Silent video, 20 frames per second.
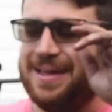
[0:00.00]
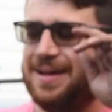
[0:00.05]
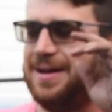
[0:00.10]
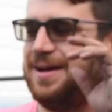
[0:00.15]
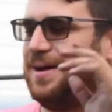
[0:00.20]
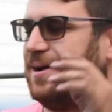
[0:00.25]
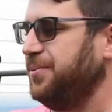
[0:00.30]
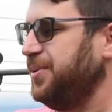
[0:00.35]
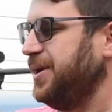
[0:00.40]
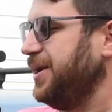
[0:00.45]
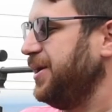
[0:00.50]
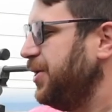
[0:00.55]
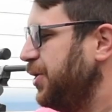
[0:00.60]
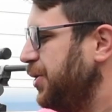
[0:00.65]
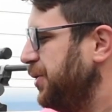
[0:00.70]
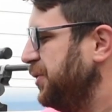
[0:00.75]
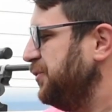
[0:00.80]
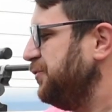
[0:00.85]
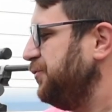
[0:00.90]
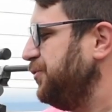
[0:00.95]
We can
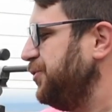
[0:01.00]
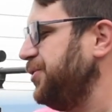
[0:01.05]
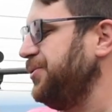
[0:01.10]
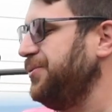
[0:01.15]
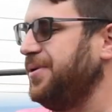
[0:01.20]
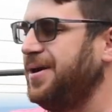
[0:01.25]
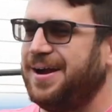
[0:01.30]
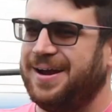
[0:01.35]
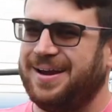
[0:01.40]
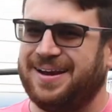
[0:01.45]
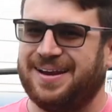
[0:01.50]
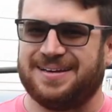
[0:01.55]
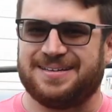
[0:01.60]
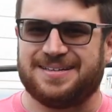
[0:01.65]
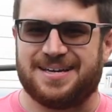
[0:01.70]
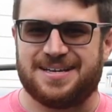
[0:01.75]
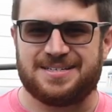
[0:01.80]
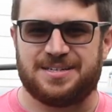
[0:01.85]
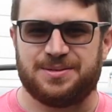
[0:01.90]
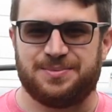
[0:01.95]
go for a ride and
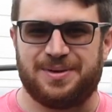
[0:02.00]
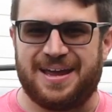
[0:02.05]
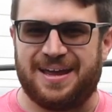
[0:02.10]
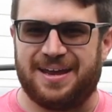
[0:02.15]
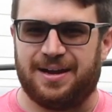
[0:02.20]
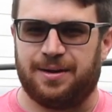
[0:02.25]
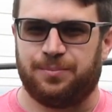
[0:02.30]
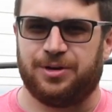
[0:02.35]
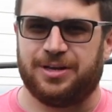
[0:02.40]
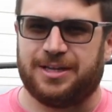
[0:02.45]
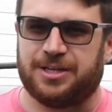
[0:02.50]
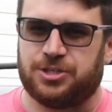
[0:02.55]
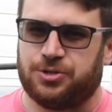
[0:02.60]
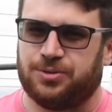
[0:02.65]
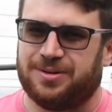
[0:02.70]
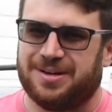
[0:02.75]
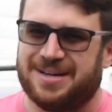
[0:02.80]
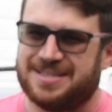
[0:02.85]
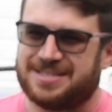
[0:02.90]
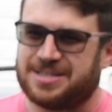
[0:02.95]
test him, and I'm gonna get you
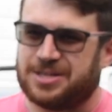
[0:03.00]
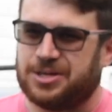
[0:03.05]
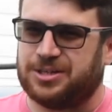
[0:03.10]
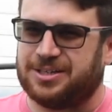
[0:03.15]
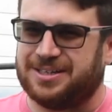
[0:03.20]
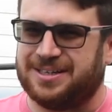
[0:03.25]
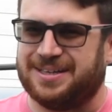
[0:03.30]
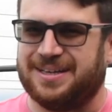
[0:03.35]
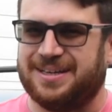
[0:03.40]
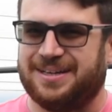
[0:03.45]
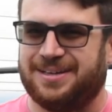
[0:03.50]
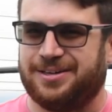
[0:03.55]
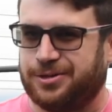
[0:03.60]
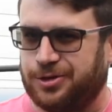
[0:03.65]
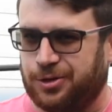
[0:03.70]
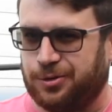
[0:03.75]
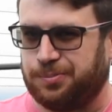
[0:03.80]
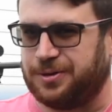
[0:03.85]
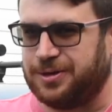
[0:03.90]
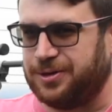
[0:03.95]
guys on a
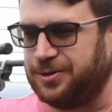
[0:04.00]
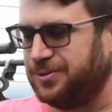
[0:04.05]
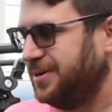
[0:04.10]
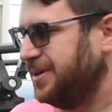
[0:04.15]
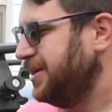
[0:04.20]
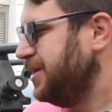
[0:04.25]
GoPro.